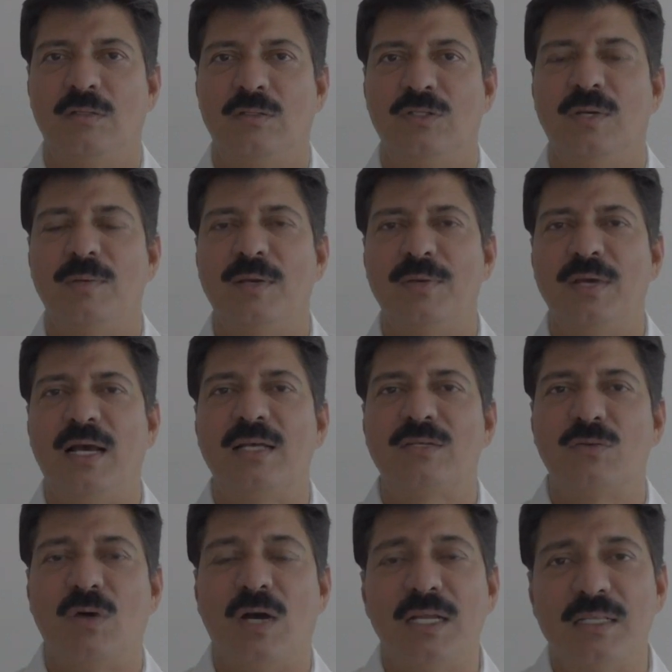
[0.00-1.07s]
You may be asked,
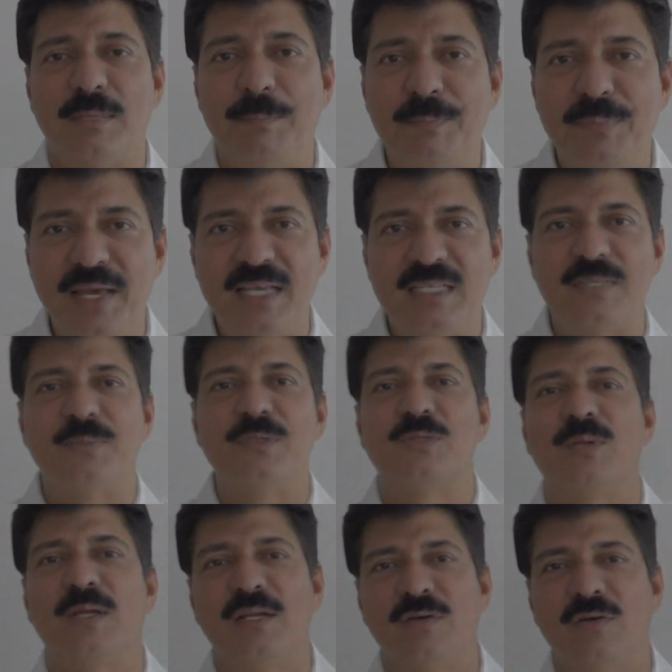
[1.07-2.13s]
what is the basic
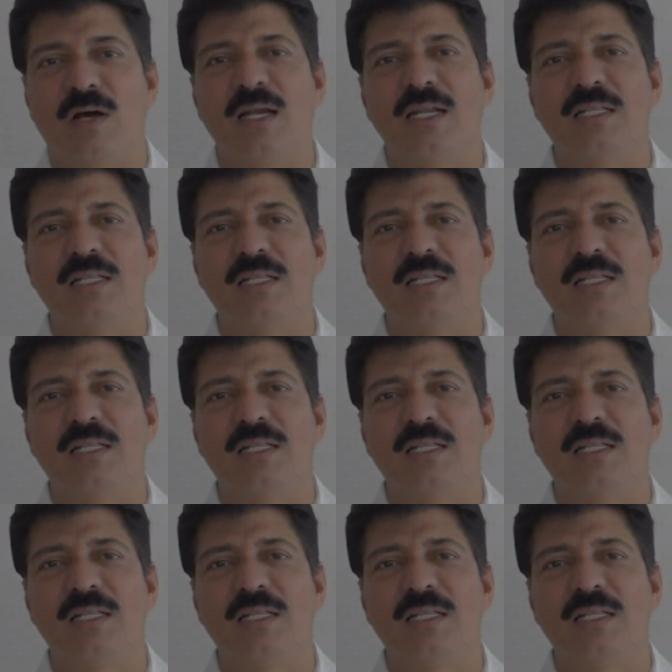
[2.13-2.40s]
principle involved